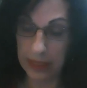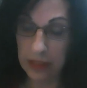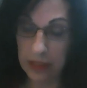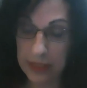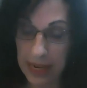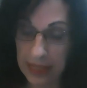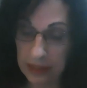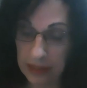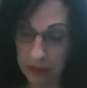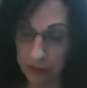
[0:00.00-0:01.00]
In the
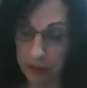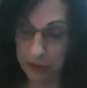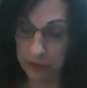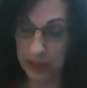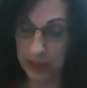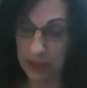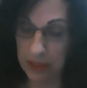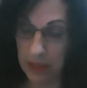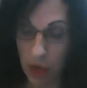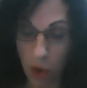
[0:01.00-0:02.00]
1950s,
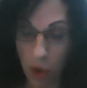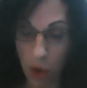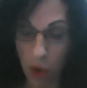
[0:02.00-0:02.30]
we